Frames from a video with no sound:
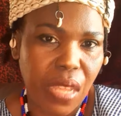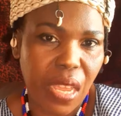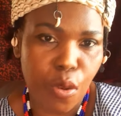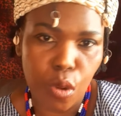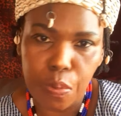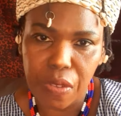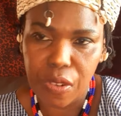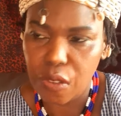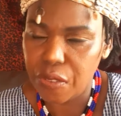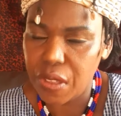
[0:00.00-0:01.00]
and you will be
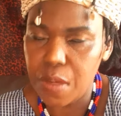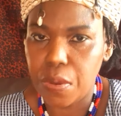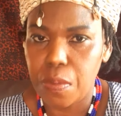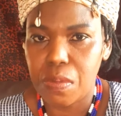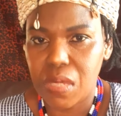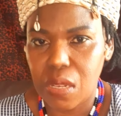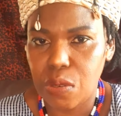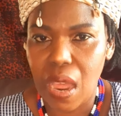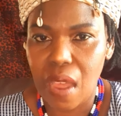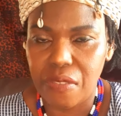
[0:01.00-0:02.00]
free of any problems that you
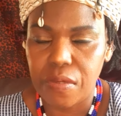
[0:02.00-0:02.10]
have.